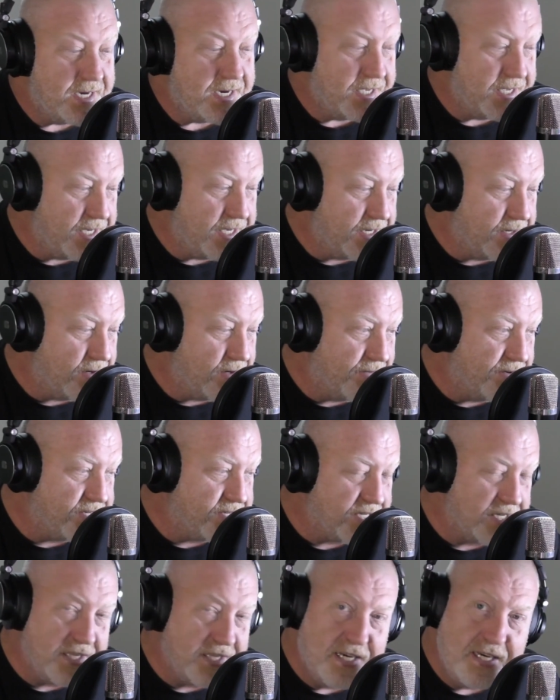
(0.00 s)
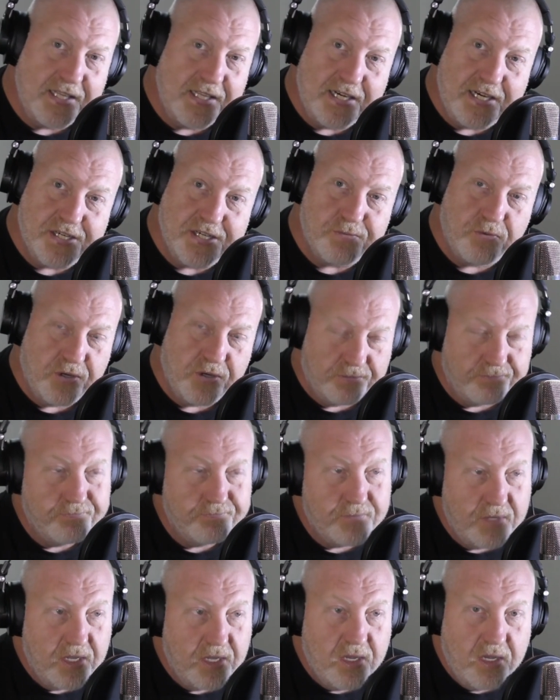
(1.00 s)
Yeah, obviously
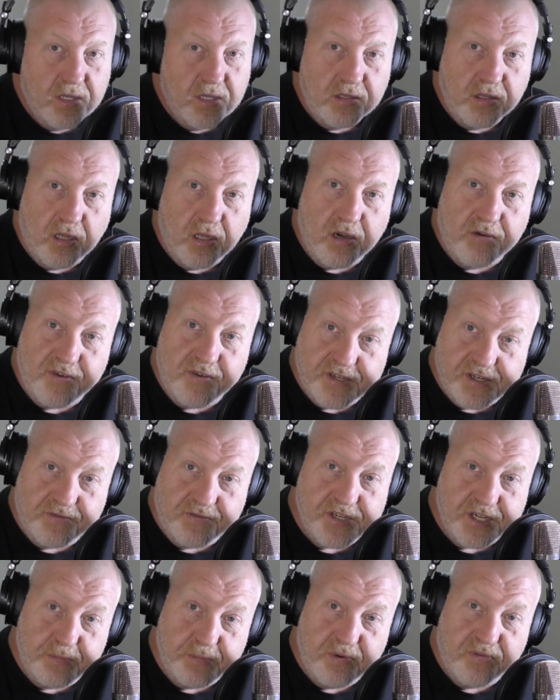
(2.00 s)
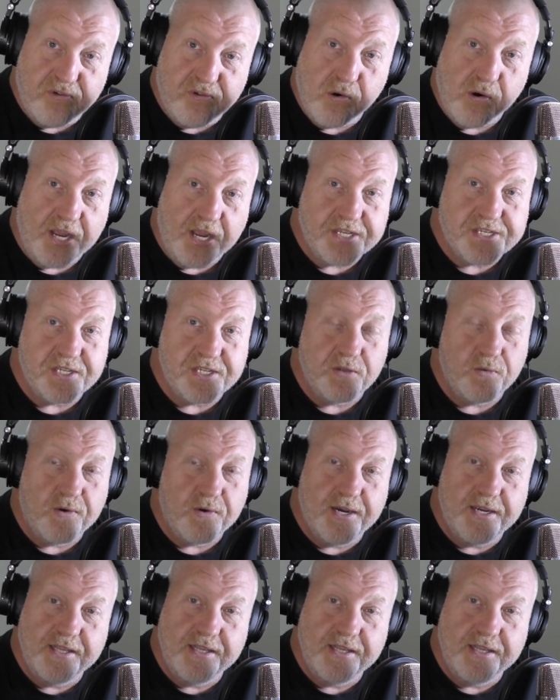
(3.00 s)
life, as I've said before, gets in the way.